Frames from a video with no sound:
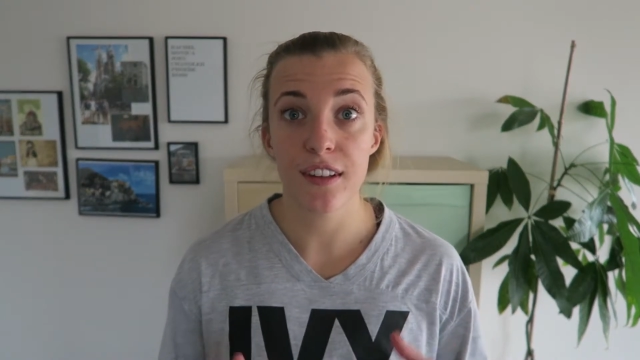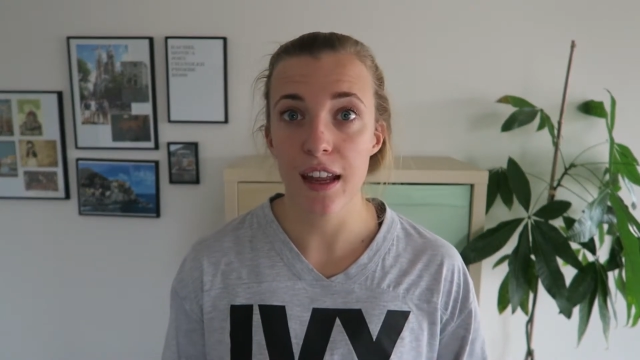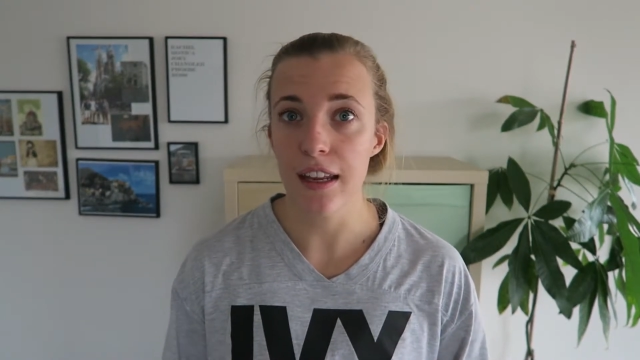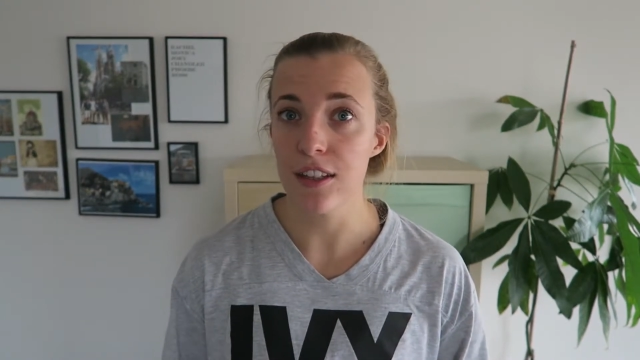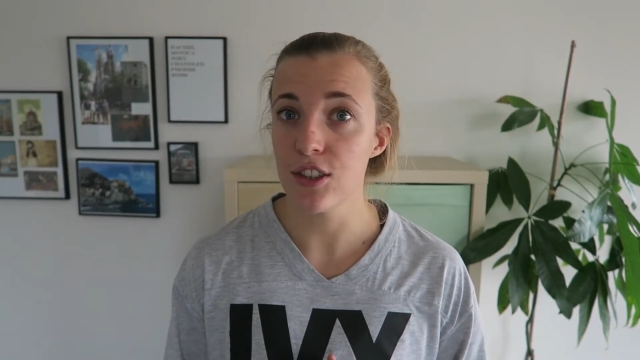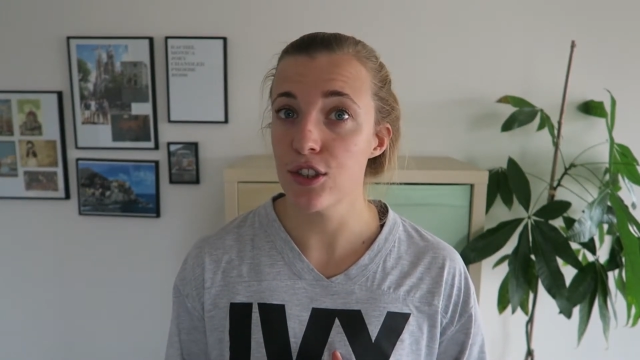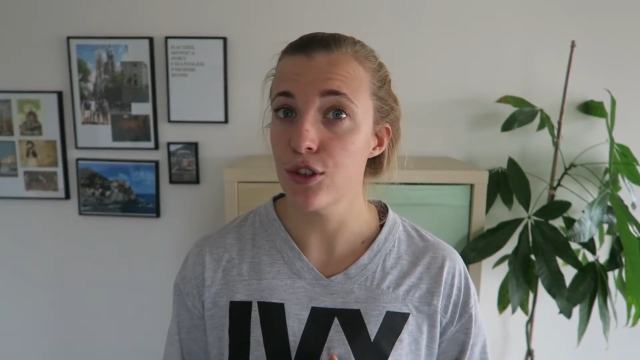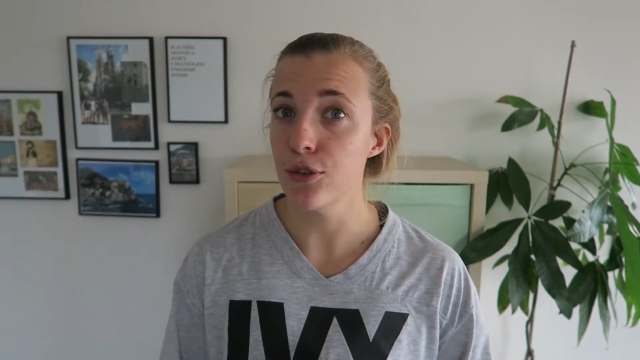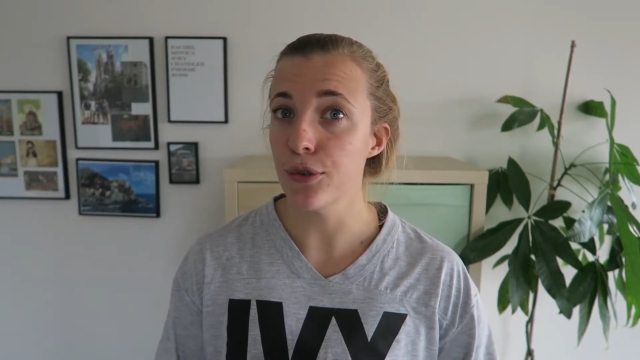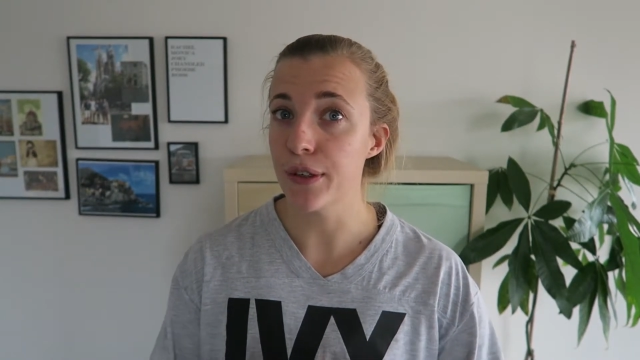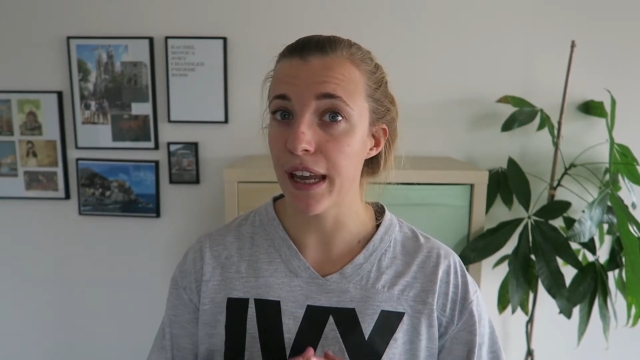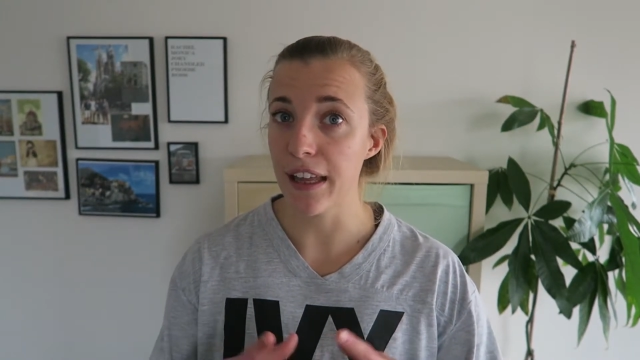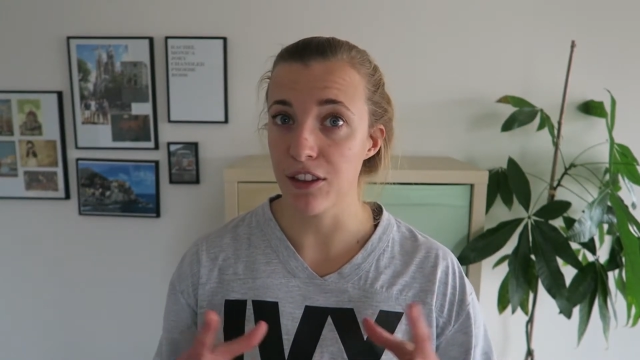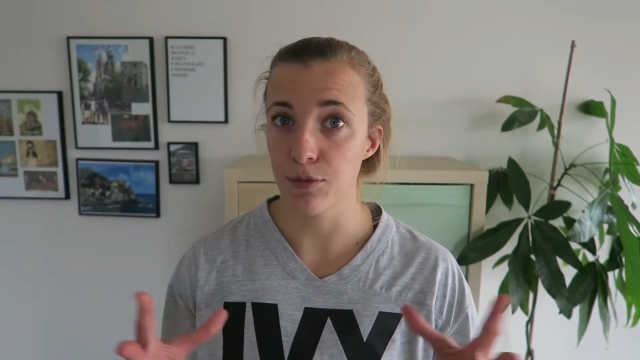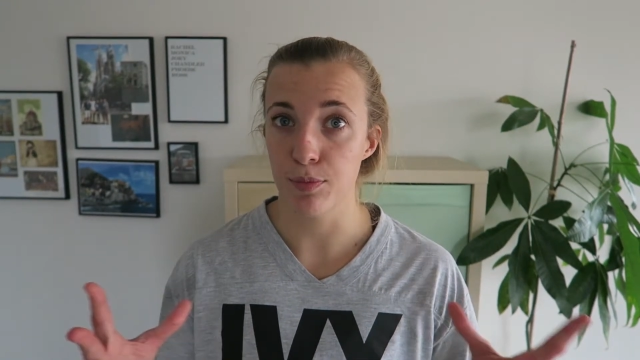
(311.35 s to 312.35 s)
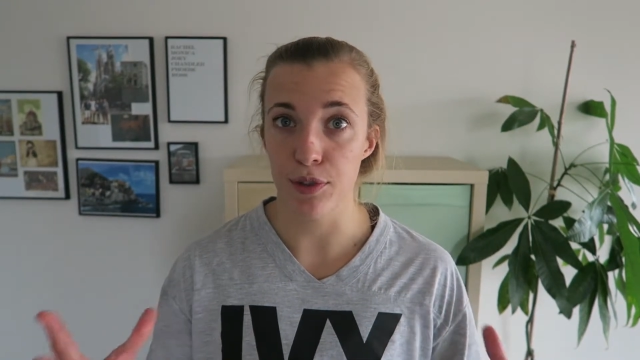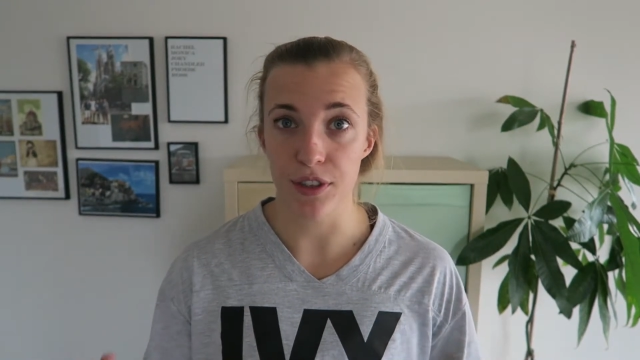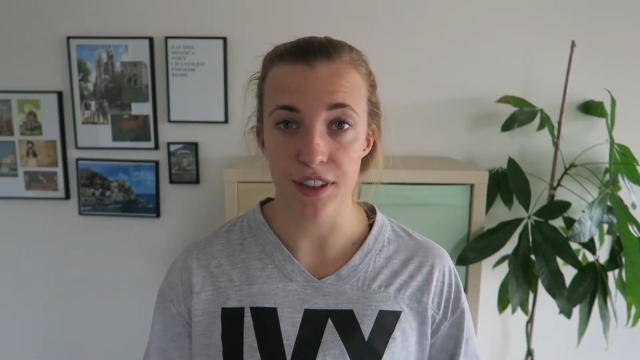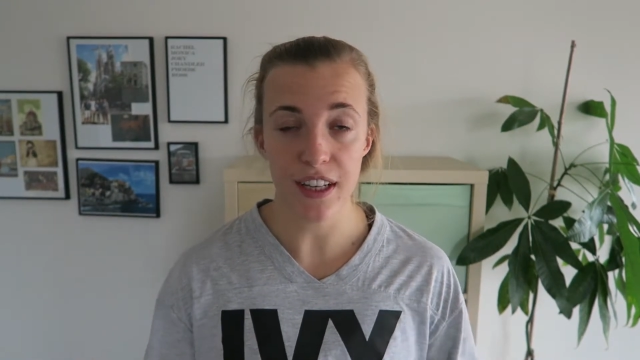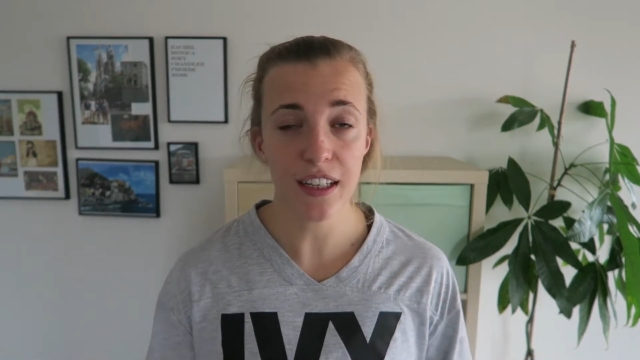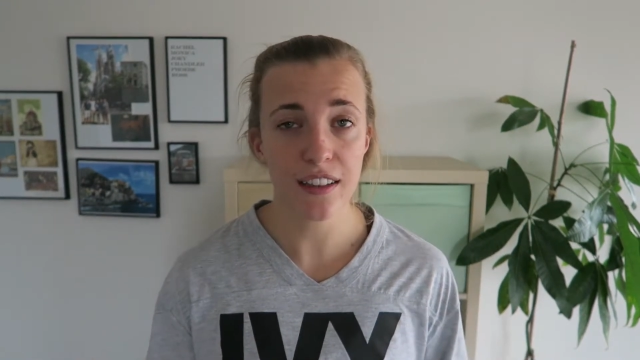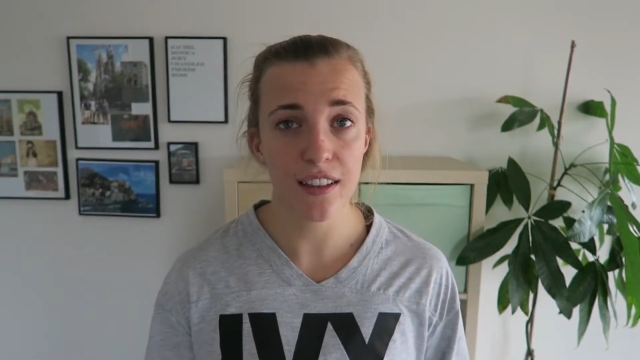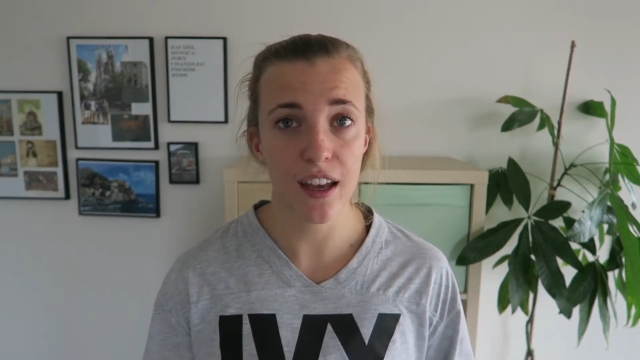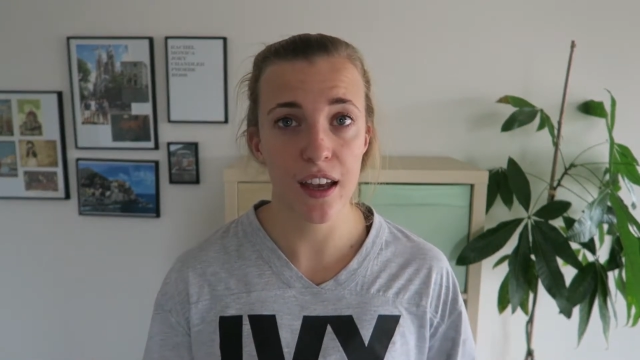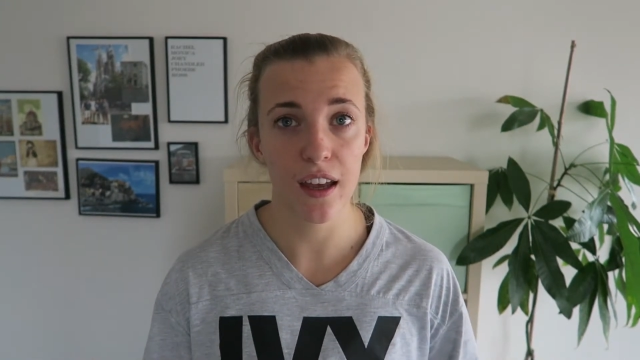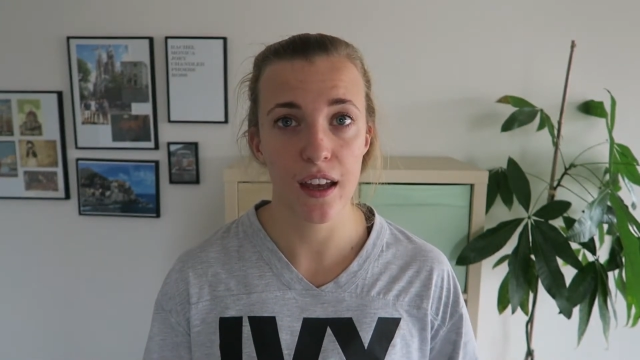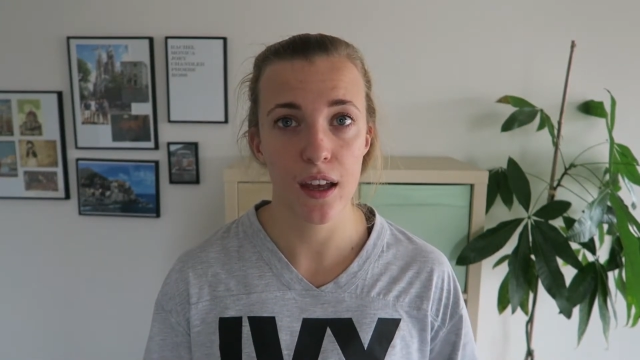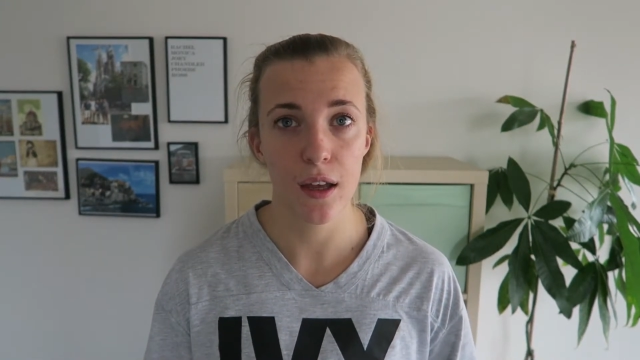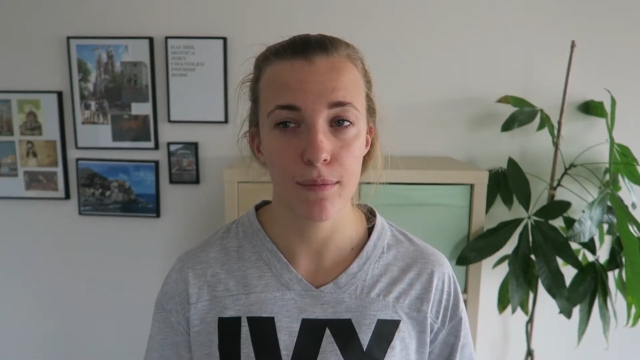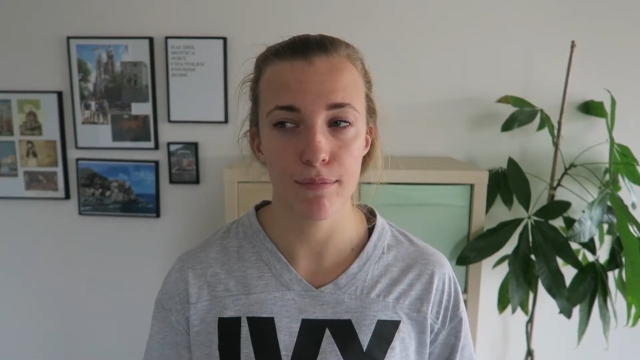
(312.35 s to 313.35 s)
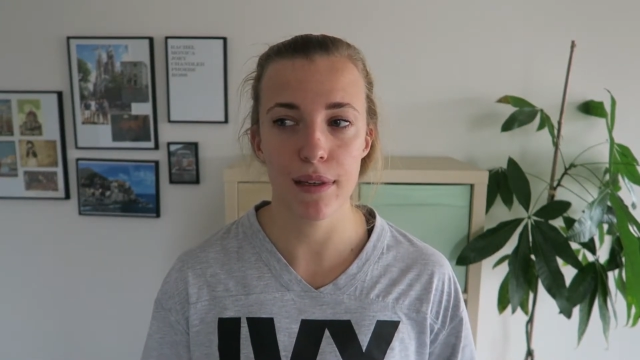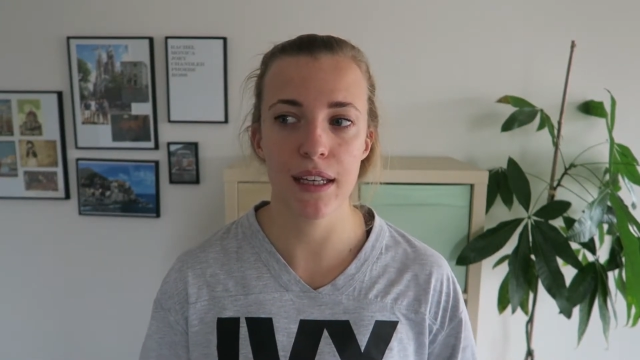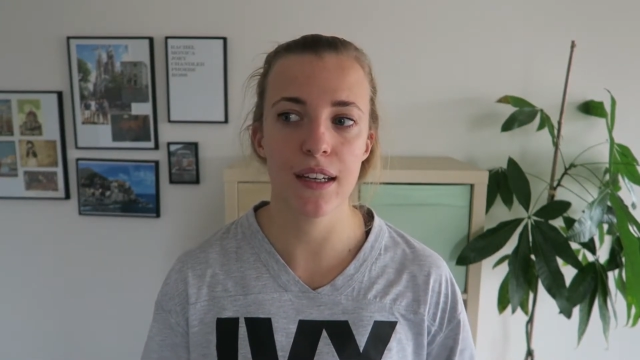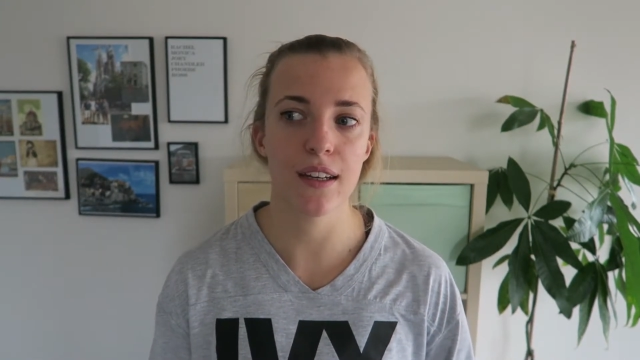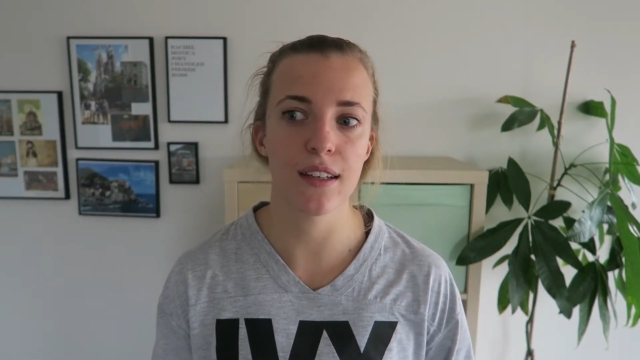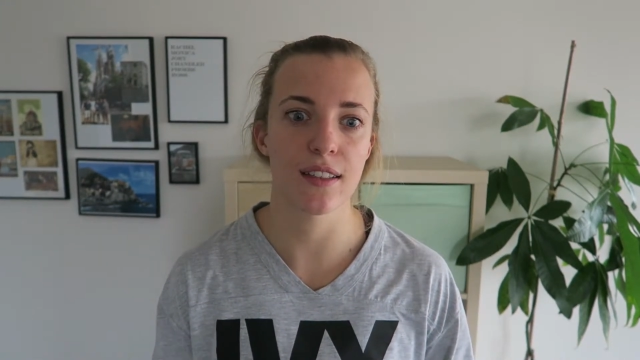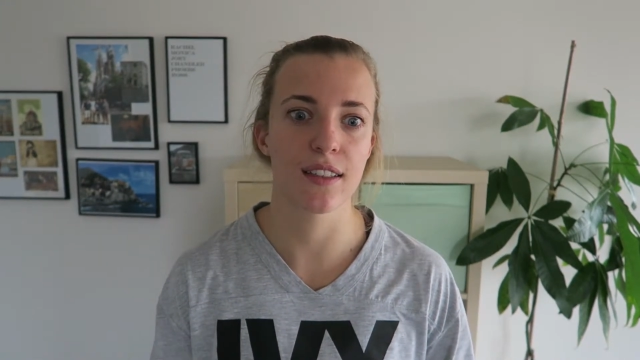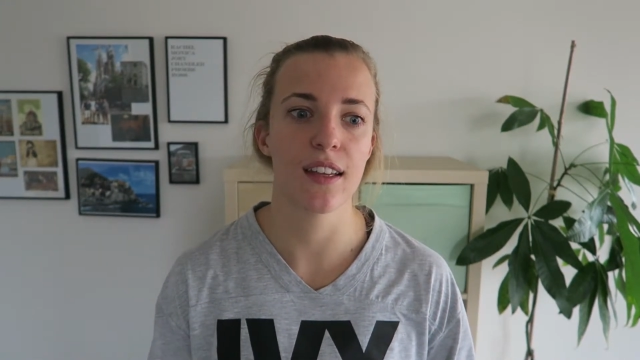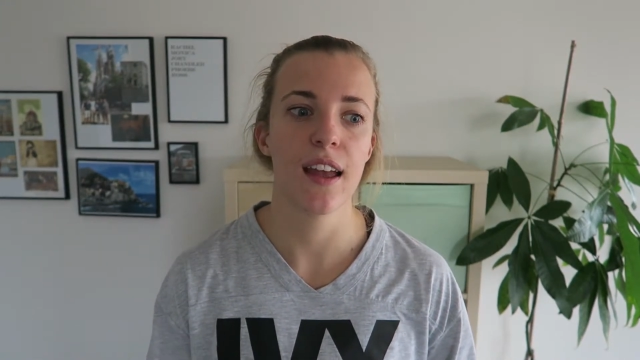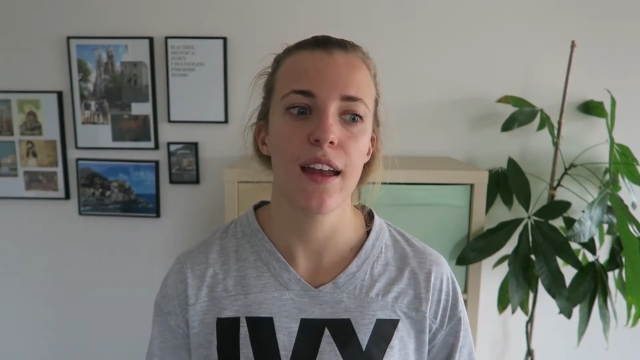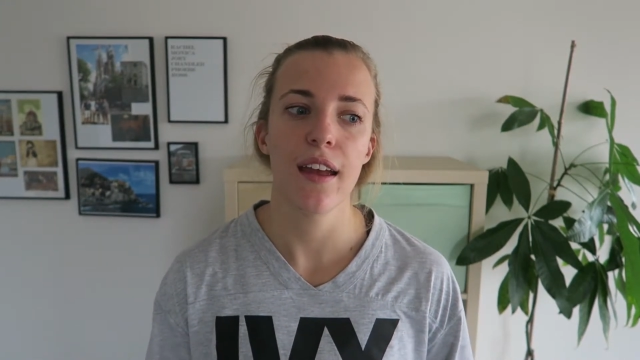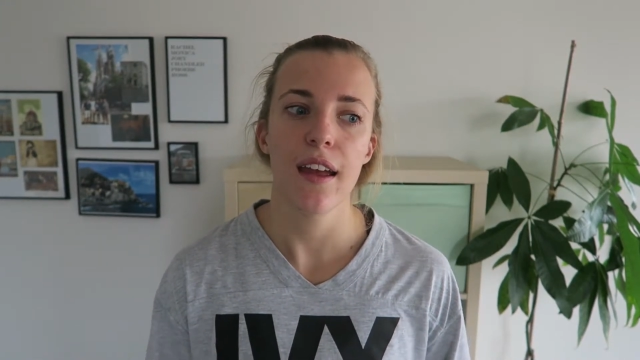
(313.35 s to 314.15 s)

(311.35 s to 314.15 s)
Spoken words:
things you can't predict, because